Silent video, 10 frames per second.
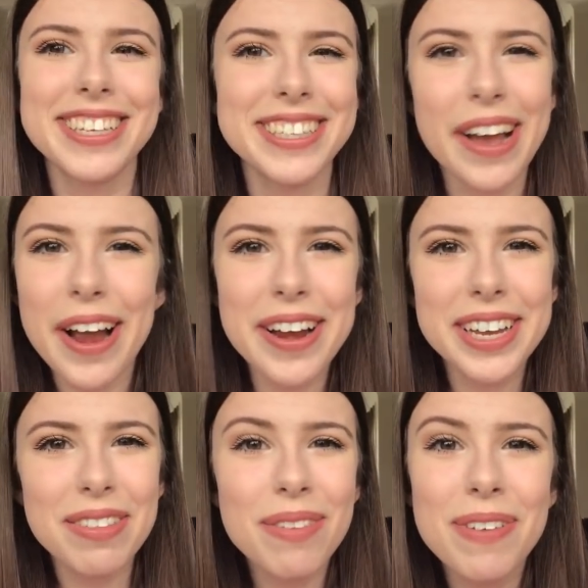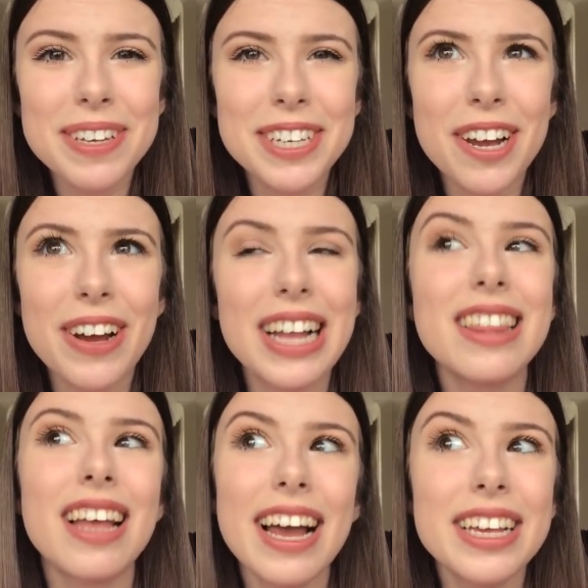So give the video a
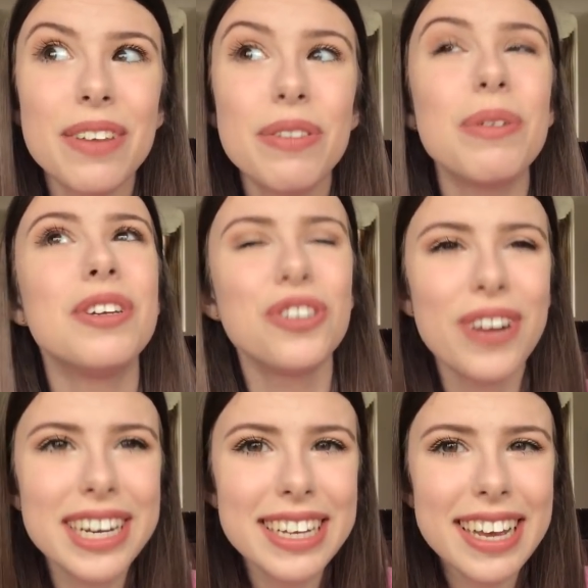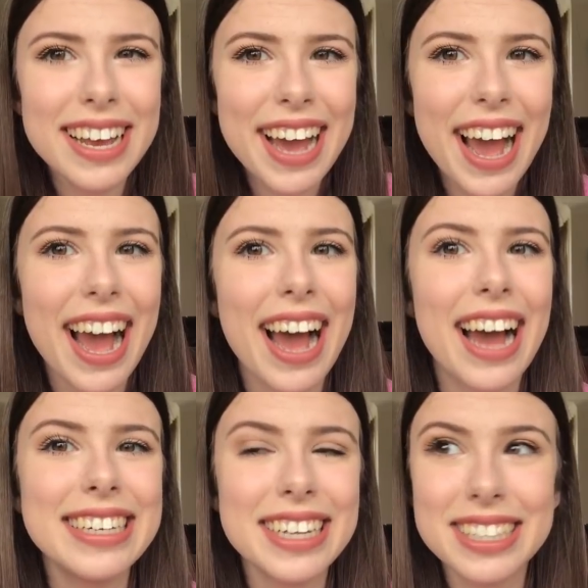like if you enjoyed it
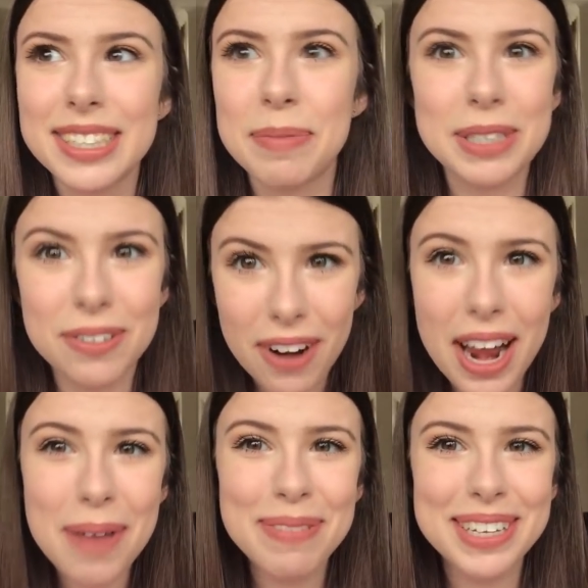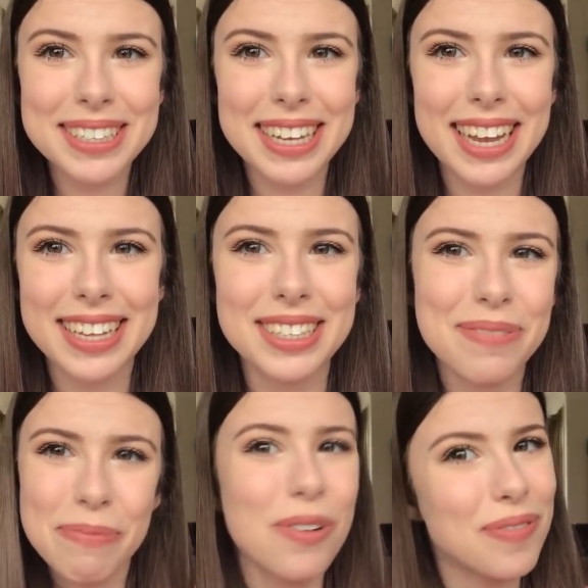and subscribe to see
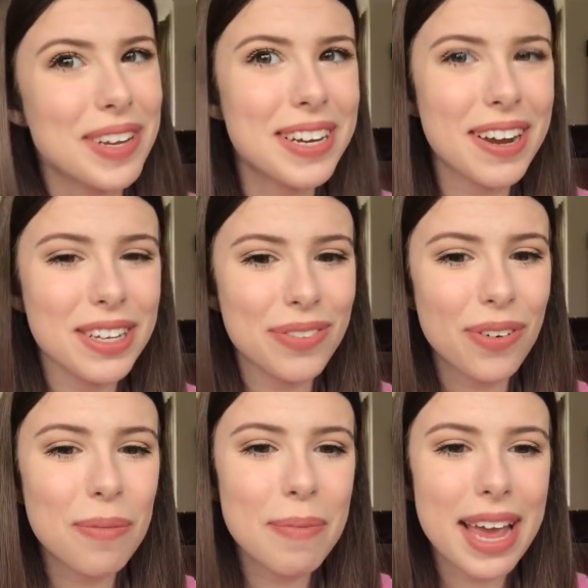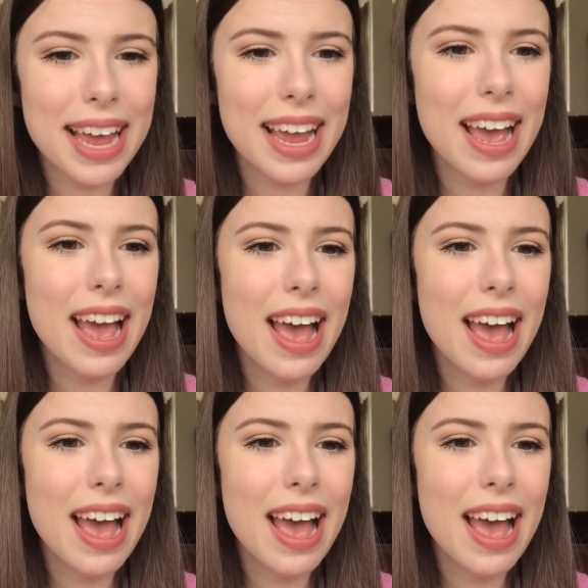some more videos from me.